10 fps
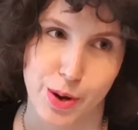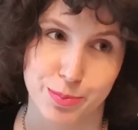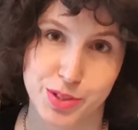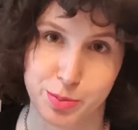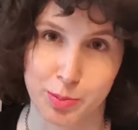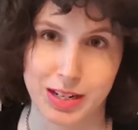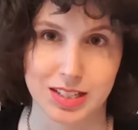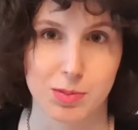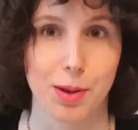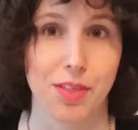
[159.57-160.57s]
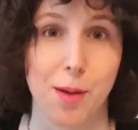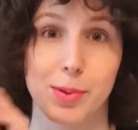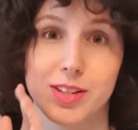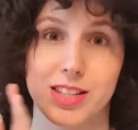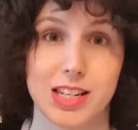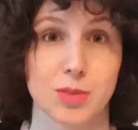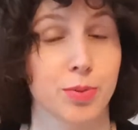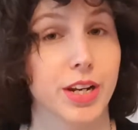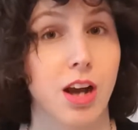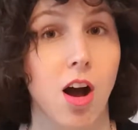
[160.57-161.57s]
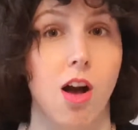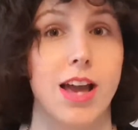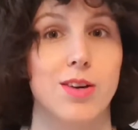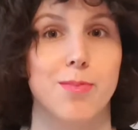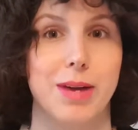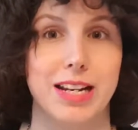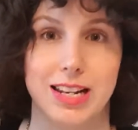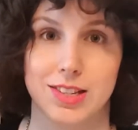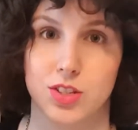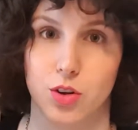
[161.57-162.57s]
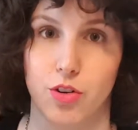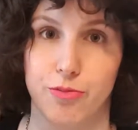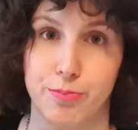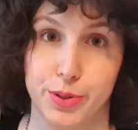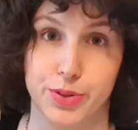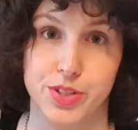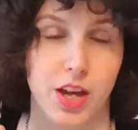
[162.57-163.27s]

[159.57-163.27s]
so I'm super pleased about that because it is pretty high on my list of